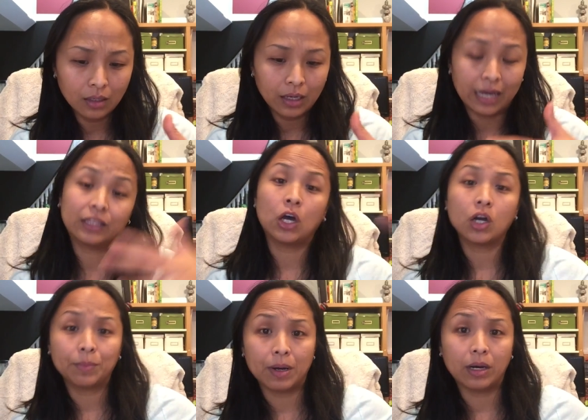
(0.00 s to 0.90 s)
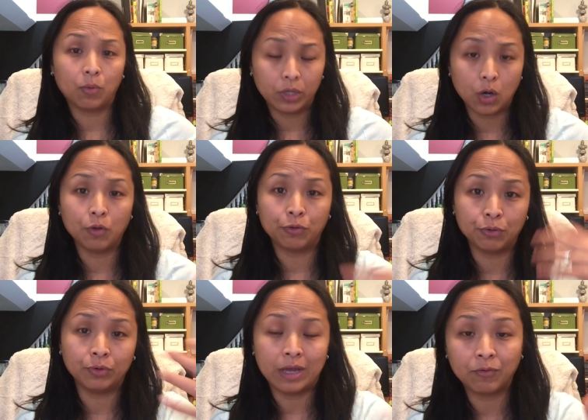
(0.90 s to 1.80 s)
I talk about that we go
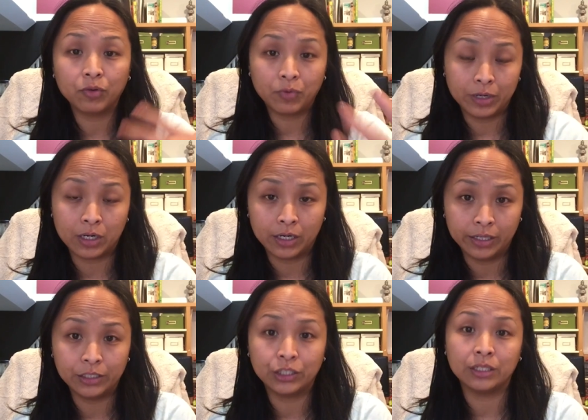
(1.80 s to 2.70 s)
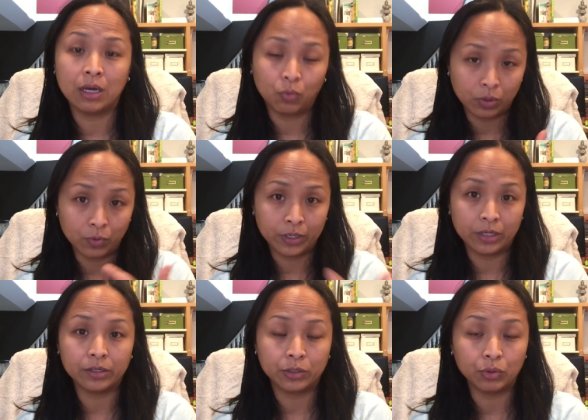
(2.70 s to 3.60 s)
through every reincarnation that we were
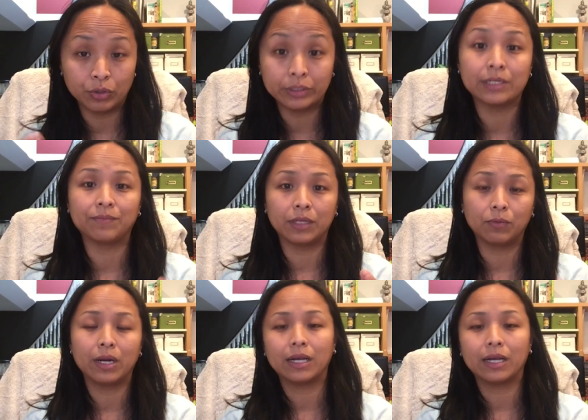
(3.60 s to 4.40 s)
here to learn something, right?